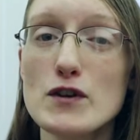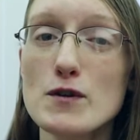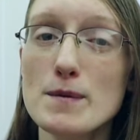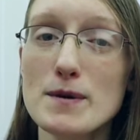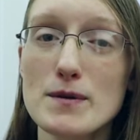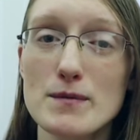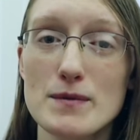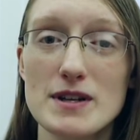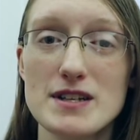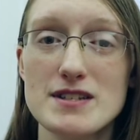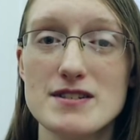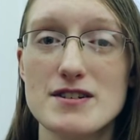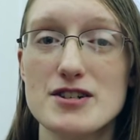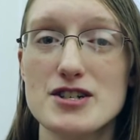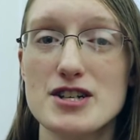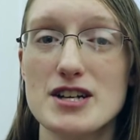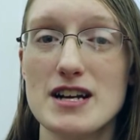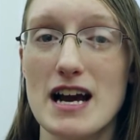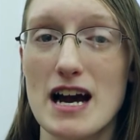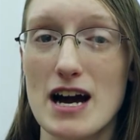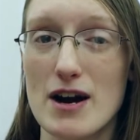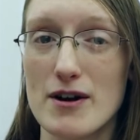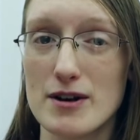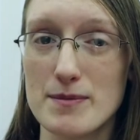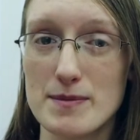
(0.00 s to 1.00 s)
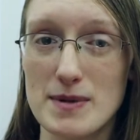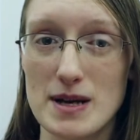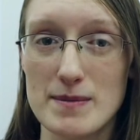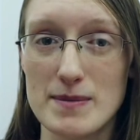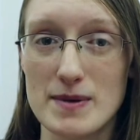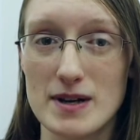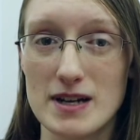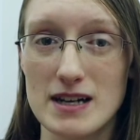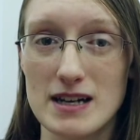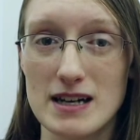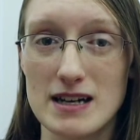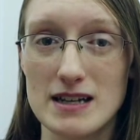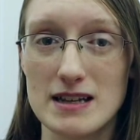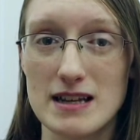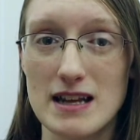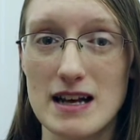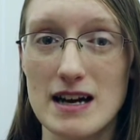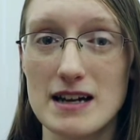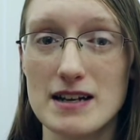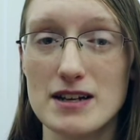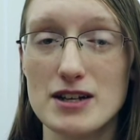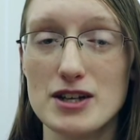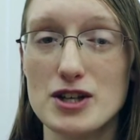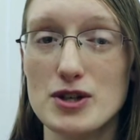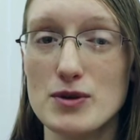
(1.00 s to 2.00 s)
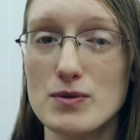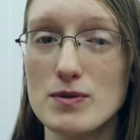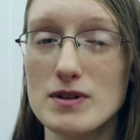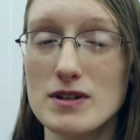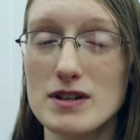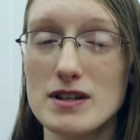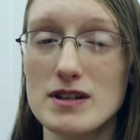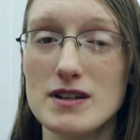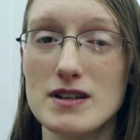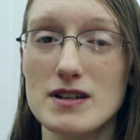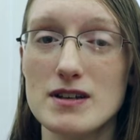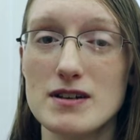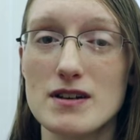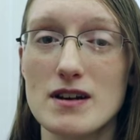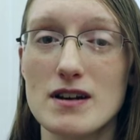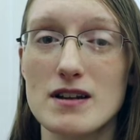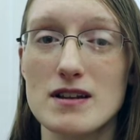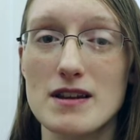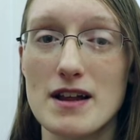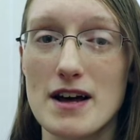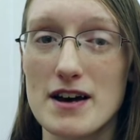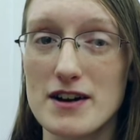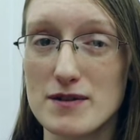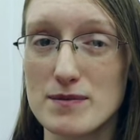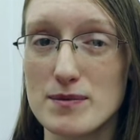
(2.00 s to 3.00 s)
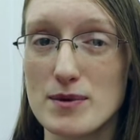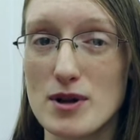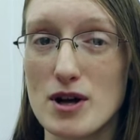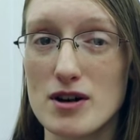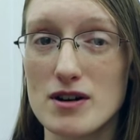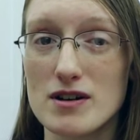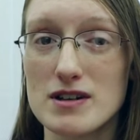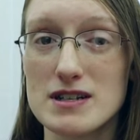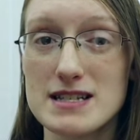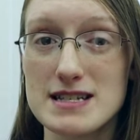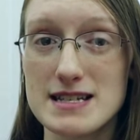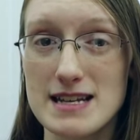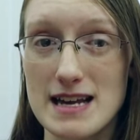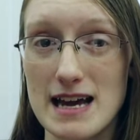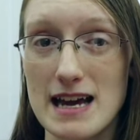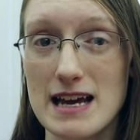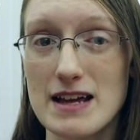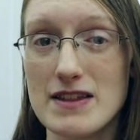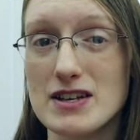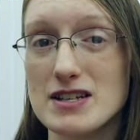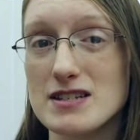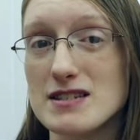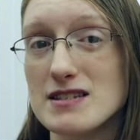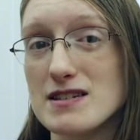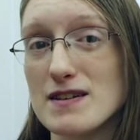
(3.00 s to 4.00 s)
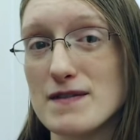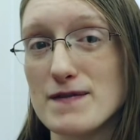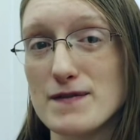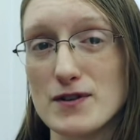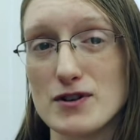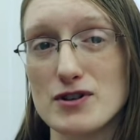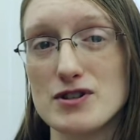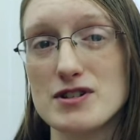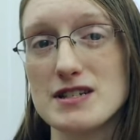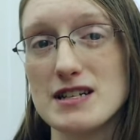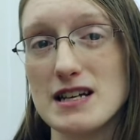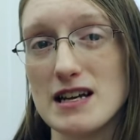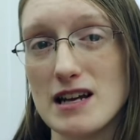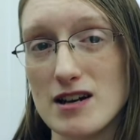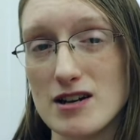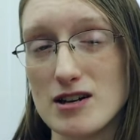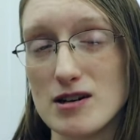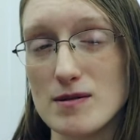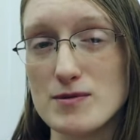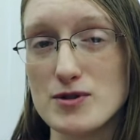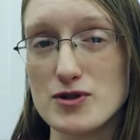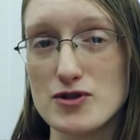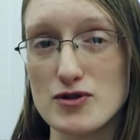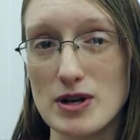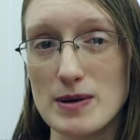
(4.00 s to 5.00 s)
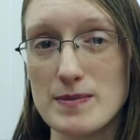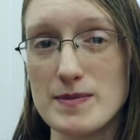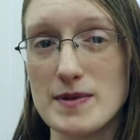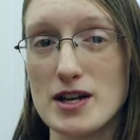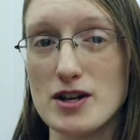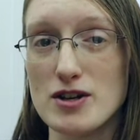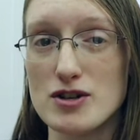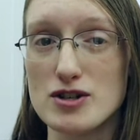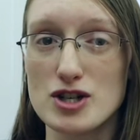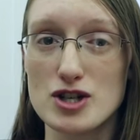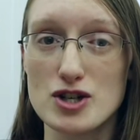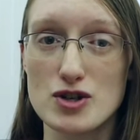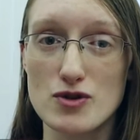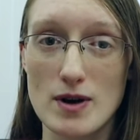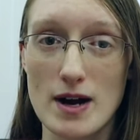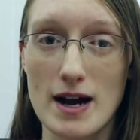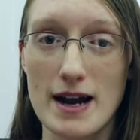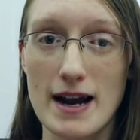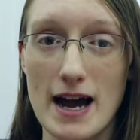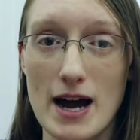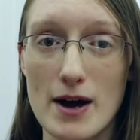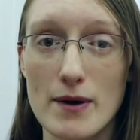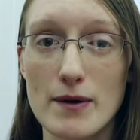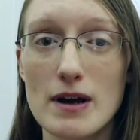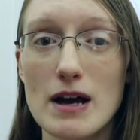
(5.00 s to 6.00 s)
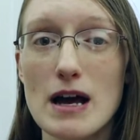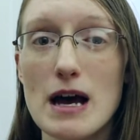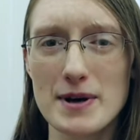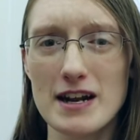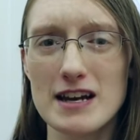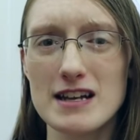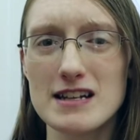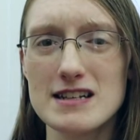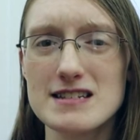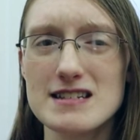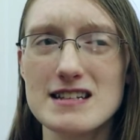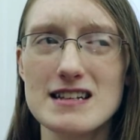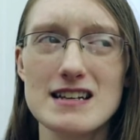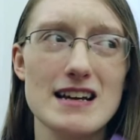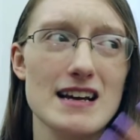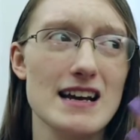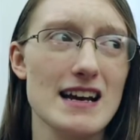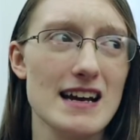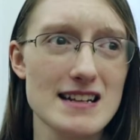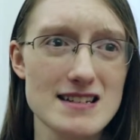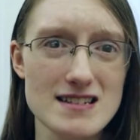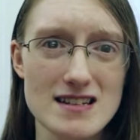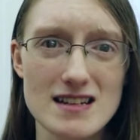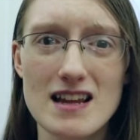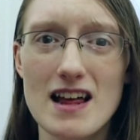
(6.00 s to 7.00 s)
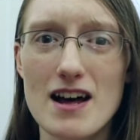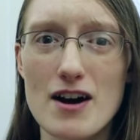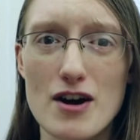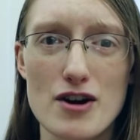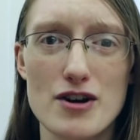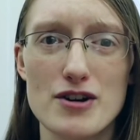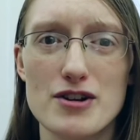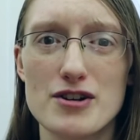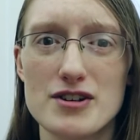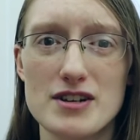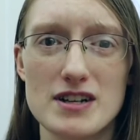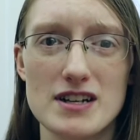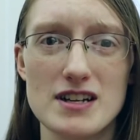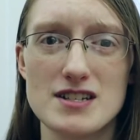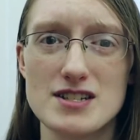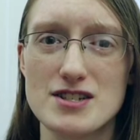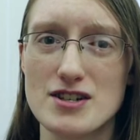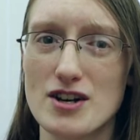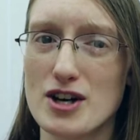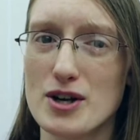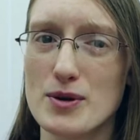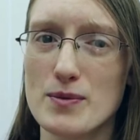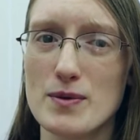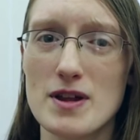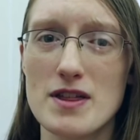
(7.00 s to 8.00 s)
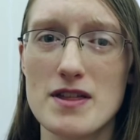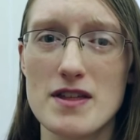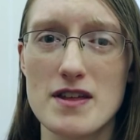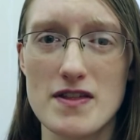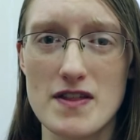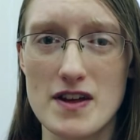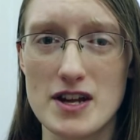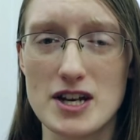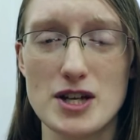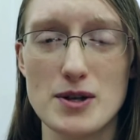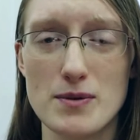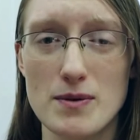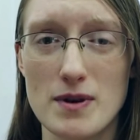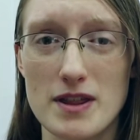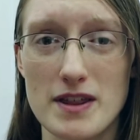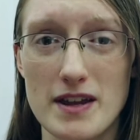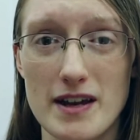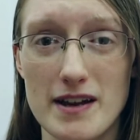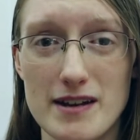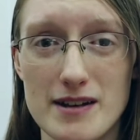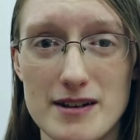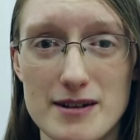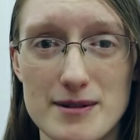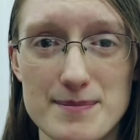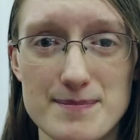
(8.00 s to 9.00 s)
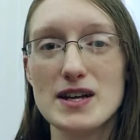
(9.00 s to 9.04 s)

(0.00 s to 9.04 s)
If you've been researching how to make money online, you will hear a lot of bloggers say this is the first income stream that you should try out, but honestly, it's a lot harder to get started with than you'd think.